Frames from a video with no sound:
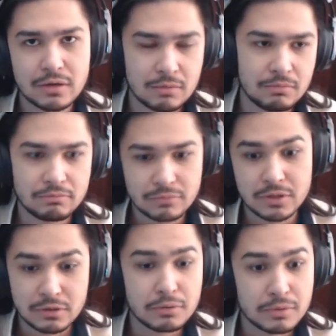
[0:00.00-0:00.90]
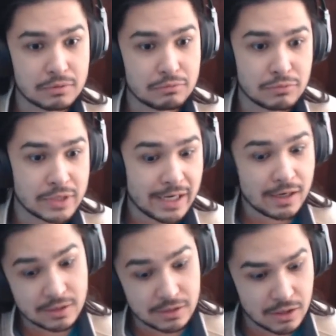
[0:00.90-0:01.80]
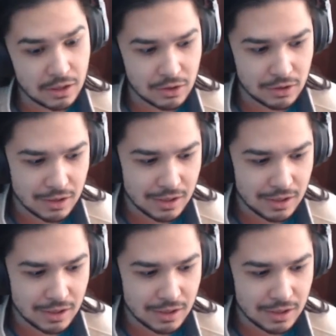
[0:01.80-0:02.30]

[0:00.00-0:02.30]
come and take care of your daughter.